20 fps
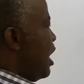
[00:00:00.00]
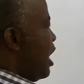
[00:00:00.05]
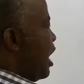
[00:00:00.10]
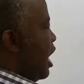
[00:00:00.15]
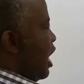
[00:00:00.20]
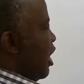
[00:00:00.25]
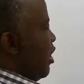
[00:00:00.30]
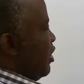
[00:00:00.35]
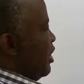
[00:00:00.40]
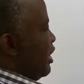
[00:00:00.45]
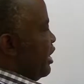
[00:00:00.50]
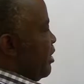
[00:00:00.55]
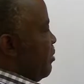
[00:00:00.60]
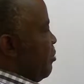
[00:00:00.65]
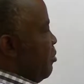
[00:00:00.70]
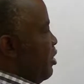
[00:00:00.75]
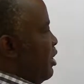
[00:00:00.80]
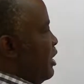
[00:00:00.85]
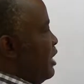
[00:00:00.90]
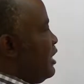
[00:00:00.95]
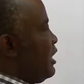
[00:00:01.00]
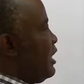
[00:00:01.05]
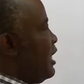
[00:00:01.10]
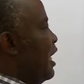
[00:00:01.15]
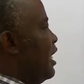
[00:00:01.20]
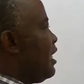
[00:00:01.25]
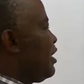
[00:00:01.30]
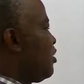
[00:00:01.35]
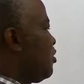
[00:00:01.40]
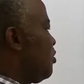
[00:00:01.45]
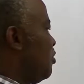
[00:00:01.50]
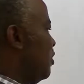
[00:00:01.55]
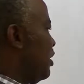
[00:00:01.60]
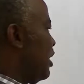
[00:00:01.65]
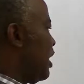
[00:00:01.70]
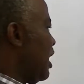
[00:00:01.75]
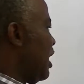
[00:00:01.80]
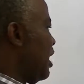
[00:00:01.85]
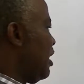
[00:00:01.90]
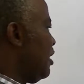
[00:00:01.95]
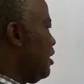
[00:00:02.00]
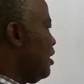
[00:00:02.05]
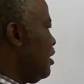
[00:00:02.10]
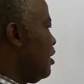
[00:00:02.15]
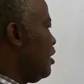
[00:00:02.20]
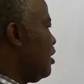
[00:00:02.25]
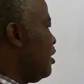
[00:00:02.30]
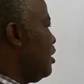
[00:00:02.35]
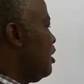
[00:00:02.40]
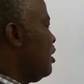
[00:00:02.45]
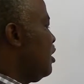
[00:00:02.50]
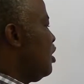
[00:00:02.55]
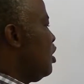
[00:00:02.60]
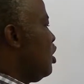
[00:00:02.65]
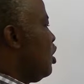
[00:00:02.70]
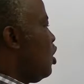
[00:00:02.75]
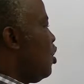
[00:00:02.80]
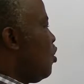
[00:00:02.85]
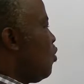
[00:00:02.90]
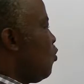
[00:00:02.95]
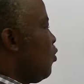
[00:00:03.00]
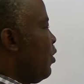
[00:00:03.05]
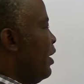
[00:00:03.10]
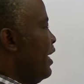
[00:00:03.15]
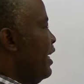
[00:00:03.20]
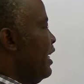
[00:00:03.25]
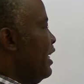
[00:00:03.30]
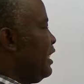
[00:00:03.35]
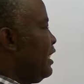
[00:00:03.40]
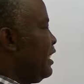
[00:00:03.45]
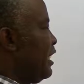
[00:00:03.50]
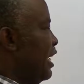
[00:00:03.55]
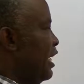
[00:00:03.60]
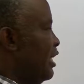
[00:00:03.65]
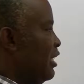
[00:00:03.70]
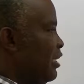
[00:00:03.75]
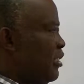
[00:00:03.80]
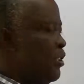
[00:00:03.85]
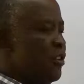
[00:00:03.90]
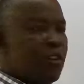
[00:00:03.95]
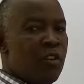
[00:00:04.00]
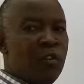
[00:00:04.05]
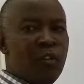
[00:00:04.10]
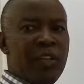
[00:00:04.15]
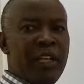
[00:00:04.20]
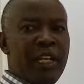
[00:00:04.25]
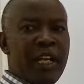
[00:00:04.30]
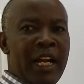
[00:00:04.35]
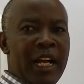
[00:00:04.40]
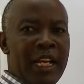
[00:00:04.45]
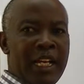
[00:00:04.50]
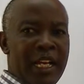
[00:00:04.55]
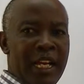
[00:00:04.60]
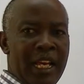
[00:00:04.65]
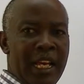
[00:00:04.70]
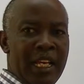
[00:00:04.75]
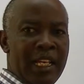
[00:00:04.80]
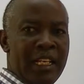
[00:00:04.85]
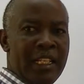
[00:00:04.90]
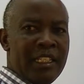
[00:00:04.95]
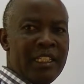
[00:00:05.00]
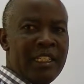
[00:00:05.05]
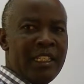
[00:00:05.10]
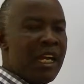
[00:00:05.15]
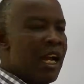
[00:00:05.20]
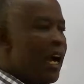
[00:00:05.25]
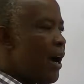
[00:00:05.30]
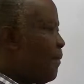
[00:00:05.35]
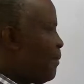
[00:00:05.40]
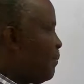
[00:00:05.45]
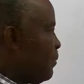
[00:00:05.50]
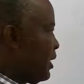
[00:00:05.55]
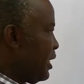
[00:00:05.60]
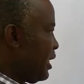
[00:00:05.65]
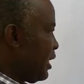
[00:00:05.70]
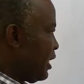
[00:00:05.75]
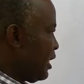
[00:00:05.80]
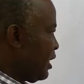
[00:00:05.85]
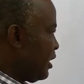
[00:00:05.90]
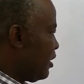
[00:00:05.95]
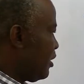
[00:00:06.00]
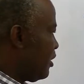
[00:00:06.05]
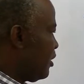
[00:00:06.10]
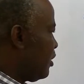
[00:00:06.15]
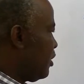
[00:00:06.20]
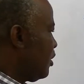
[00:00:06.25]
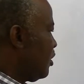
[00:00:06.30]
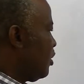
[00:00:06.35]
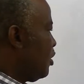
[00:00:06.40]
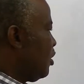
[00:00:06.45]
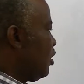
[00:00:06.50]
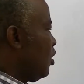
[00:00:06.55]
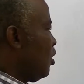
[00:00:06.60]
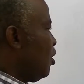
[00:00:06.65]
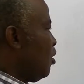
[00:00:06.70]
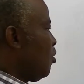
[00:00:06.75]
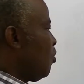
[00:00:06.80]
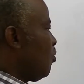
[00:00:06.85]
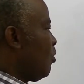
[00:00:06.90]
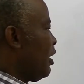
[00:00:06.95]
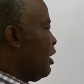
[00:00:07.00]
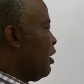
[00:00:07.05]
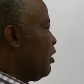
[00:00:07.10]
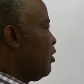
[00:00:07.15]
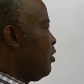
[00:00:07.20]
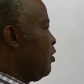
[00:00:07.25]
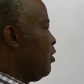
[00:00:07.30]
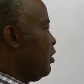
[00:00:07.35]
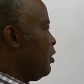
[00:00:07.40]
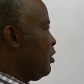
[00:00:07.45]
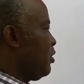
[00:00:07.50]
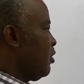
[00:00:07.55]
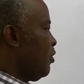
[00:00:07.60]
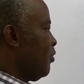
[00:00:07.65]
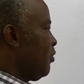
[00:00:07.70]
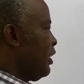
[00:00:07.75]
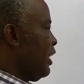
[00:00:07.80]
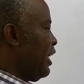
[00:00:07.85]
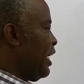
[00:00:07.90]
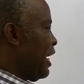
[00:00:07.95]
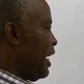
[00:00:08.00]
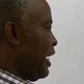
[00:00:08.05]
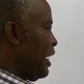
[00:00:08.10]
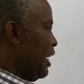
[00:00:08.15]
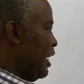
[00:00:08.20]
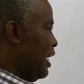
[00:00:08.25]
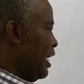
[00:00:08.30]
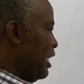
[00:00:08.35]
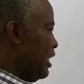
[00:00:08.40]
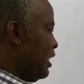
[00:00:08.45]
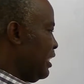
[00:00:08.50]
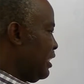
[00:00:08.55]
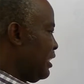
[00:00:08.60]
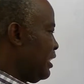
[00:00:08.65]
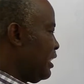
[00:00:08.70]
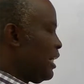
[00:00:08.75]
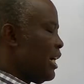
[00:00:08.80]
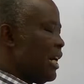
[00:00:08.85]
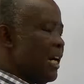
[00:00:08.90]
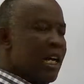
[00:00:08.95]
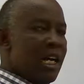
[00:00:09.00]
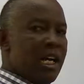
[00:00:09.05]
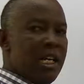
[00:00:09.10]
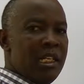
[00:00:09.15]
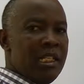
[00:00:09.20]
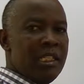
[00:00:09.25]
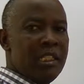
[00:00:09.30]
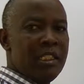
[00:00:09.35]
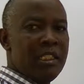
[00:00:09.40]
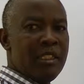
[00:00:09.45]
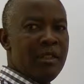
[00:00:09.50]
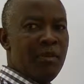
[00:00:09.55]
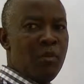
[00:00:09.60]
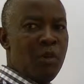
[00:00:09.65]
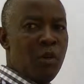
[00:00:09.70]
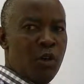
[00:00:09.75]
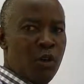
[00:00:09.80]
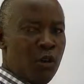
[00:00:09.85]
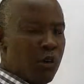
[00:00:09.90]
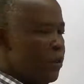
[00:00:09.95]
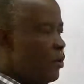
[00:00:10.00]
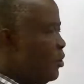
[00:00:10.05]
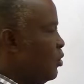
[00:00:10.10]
Ionic bonds are stronger when the size of the cations are big, while those of the anions are small